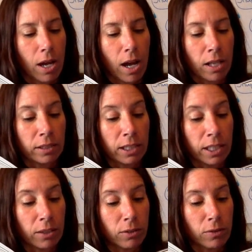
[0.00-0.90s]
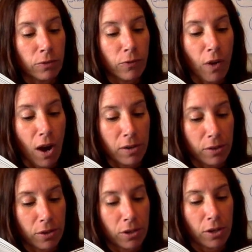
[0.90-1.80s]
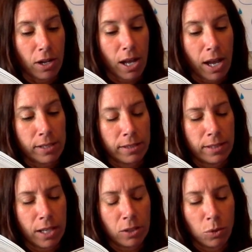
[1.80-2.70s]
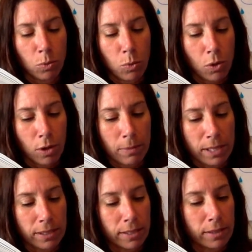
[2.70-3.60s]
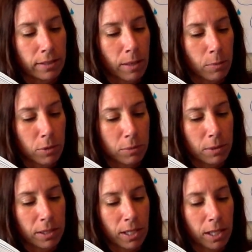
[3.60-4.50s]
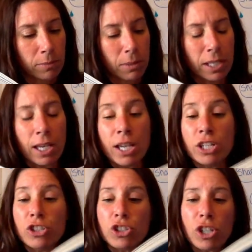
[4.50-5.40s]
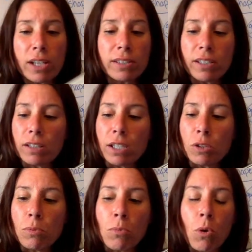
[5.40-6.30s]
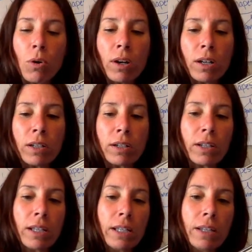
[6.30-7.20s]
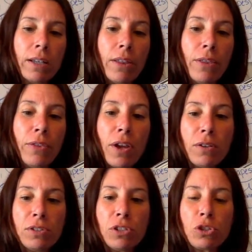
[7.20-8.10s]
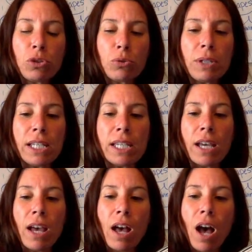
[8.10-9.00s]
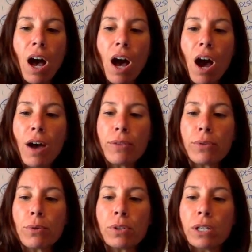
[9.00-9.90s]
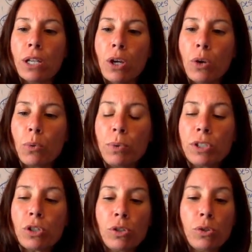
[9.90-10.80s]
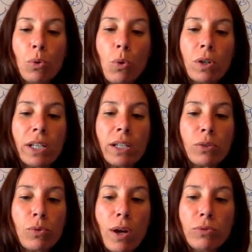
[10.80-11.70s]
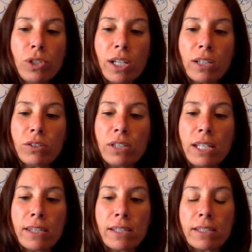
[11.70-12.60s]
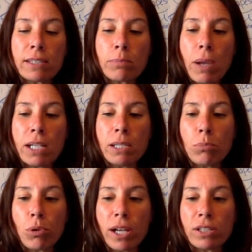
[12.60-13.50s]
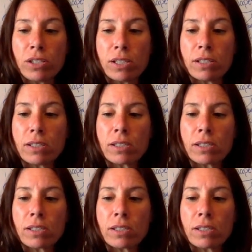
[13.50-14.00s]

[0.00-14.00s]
A little farther, I say to Worm as he stumbles beside me. Just a little more. There is a tree, a hawthorn. We turn toward it, crouching underneath its spiny branches.